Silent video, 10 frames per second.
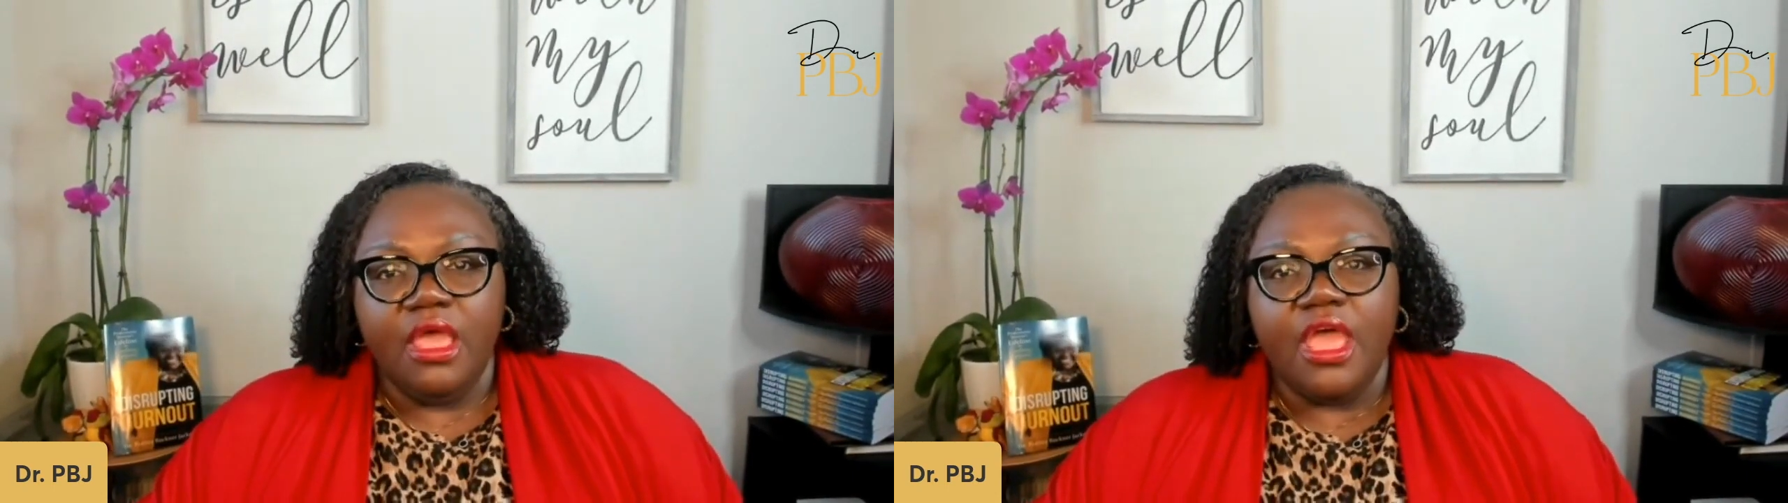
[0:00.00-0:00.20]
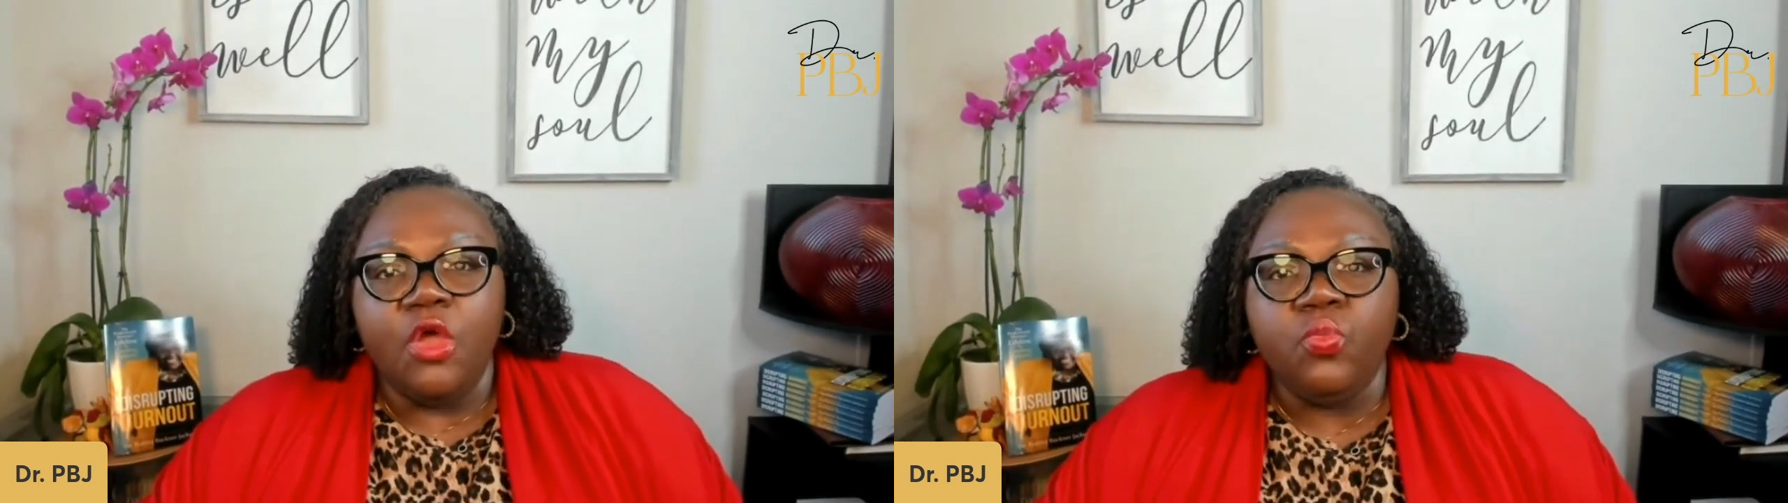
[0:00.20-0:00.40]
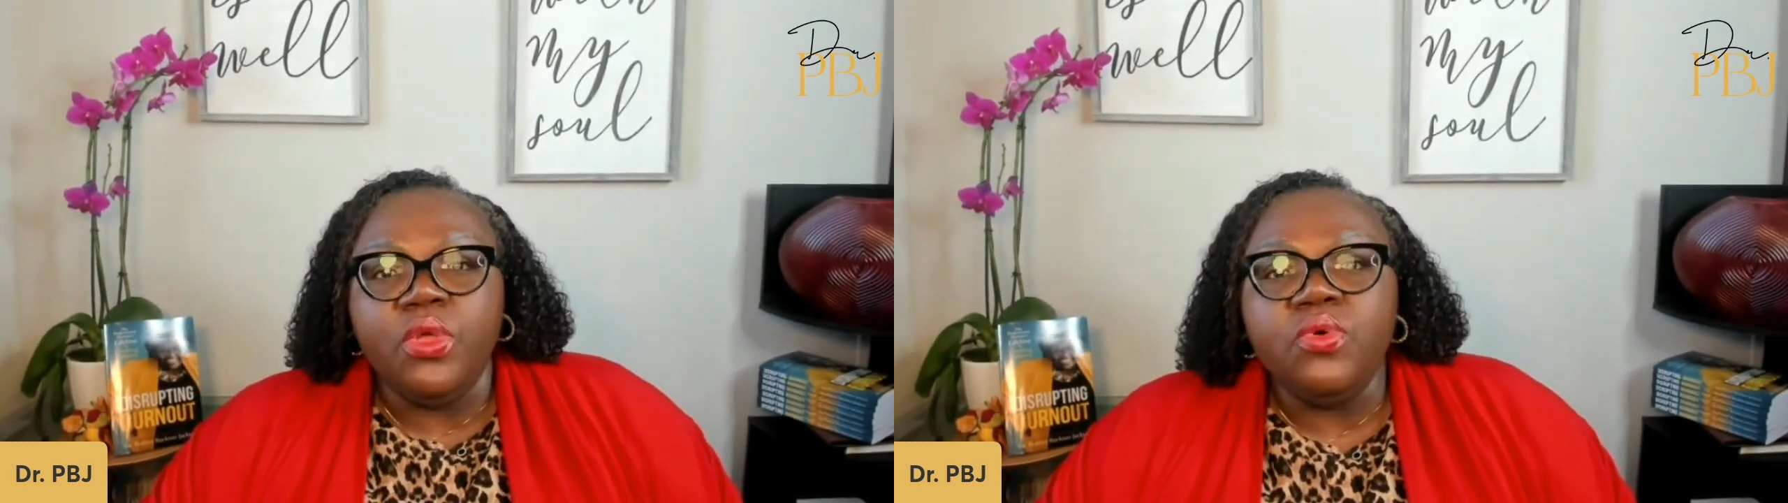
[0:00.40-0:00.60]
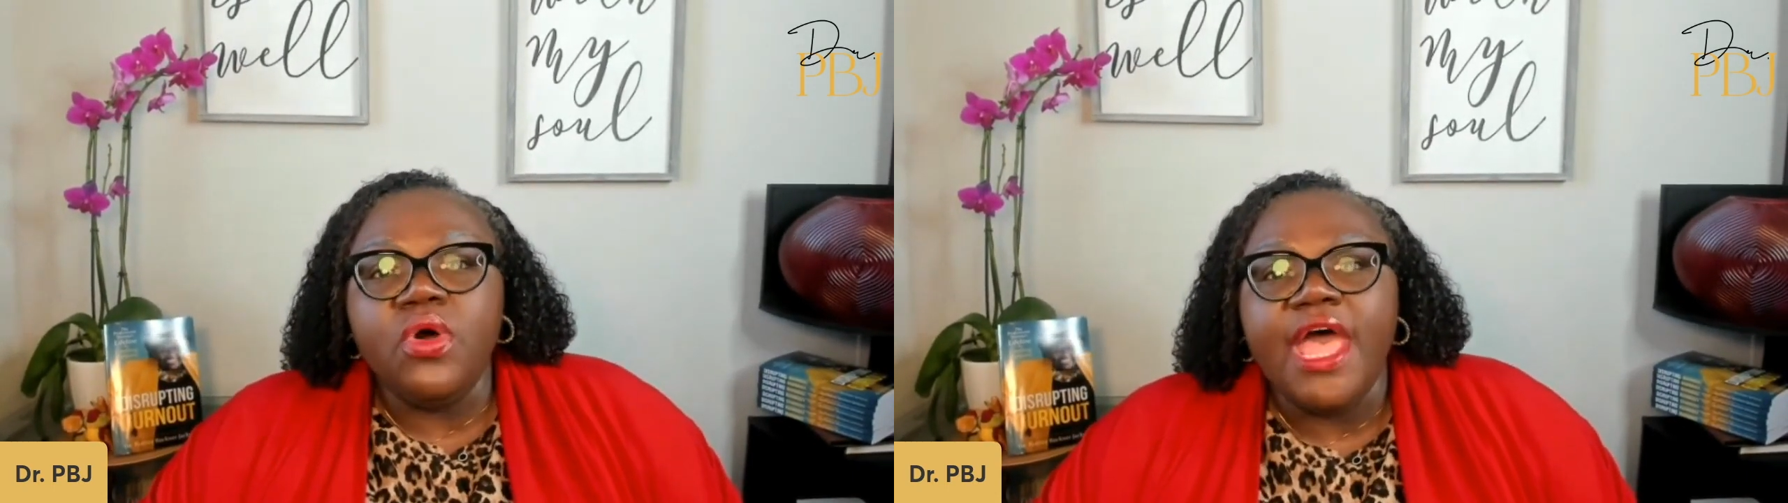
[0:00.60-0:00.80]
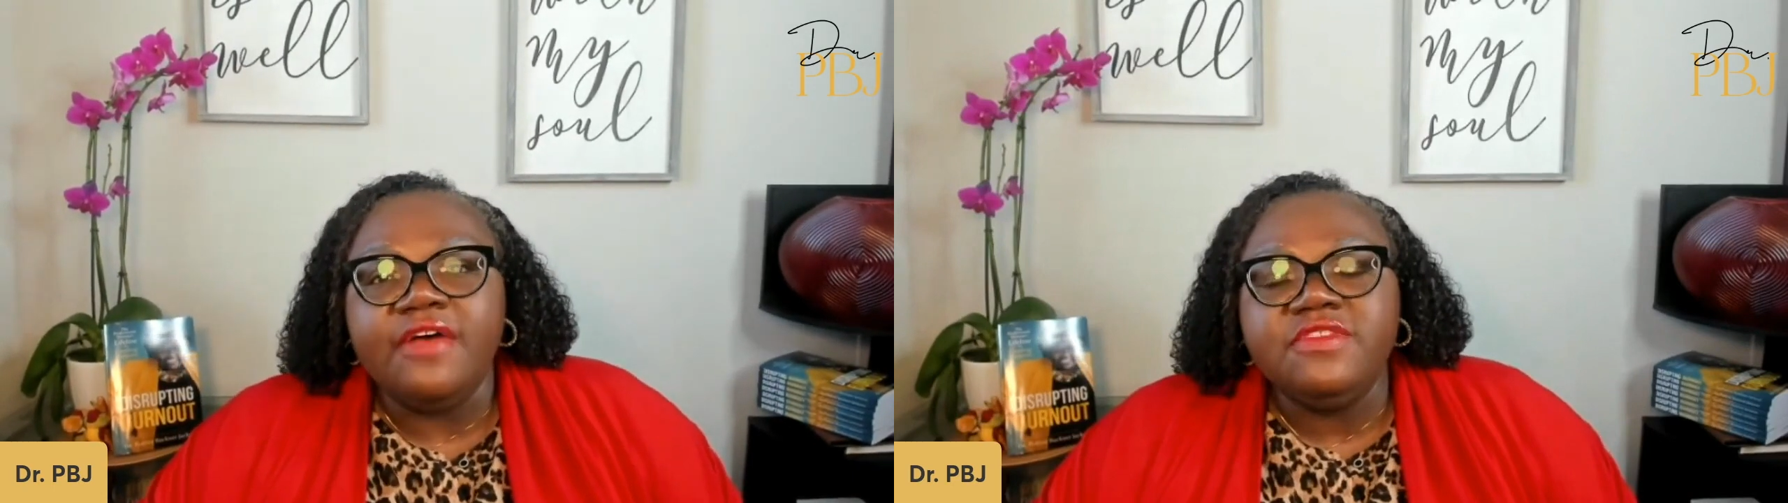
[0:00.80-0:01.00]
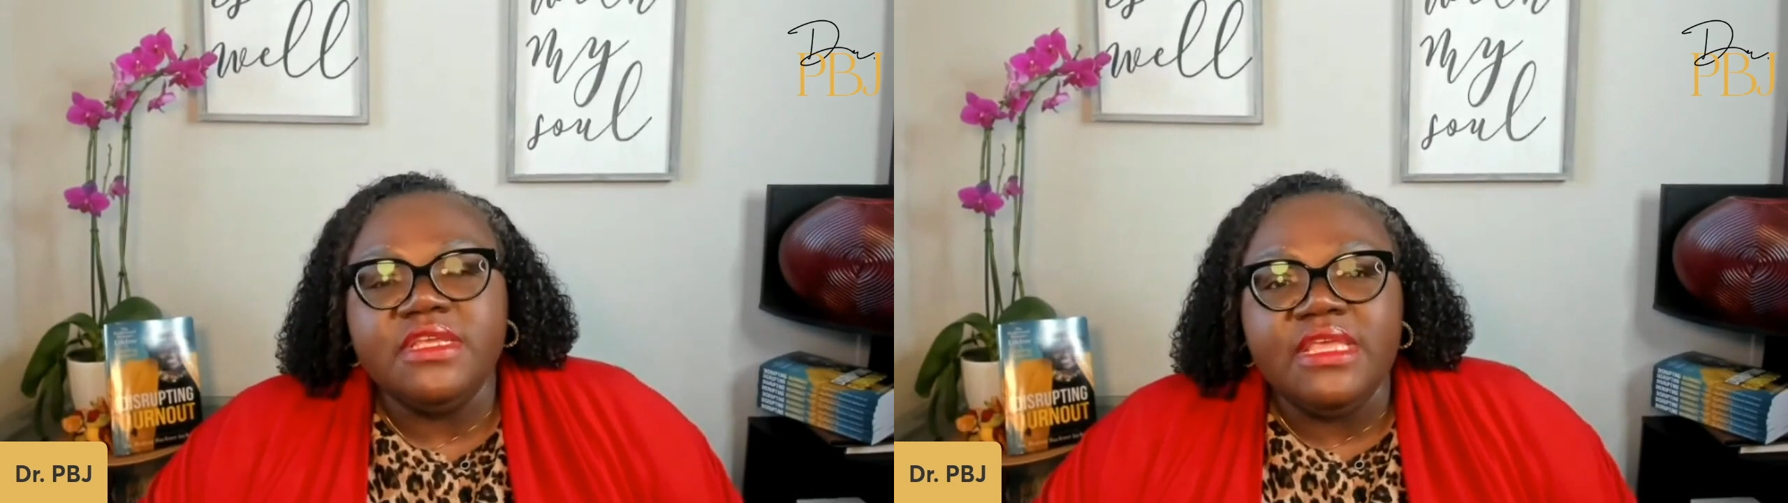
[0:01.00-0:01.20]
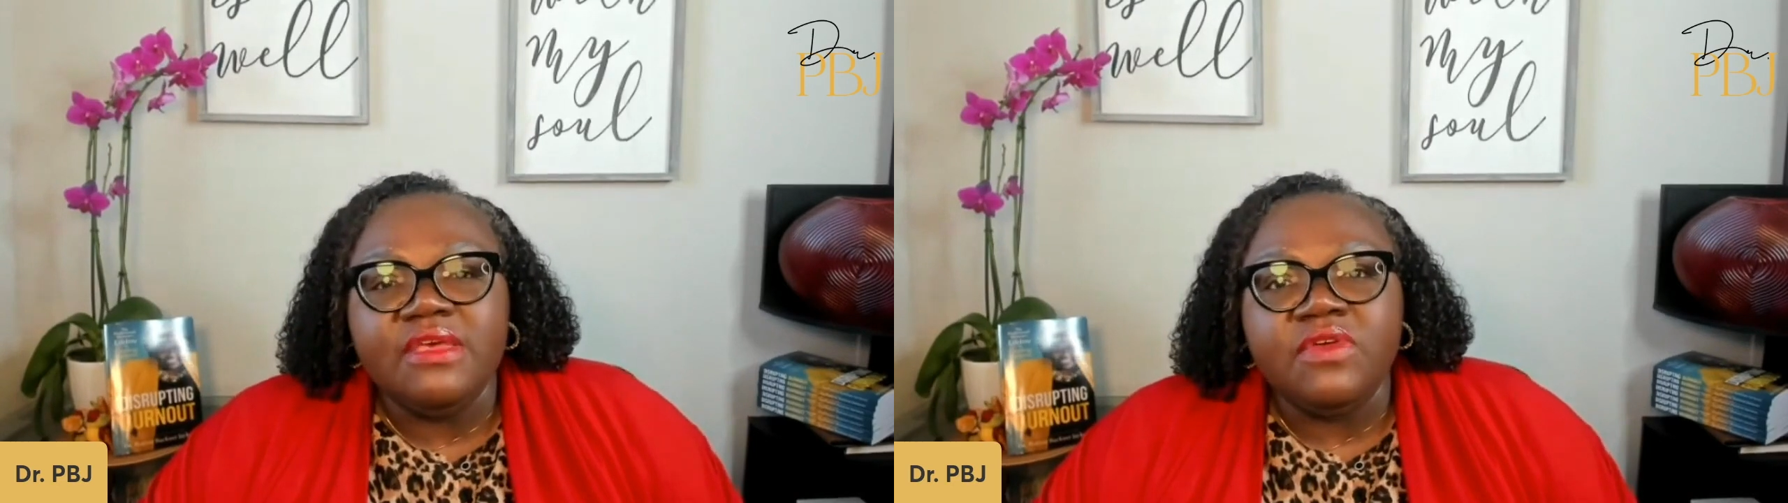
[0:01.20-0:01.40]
and we will have to give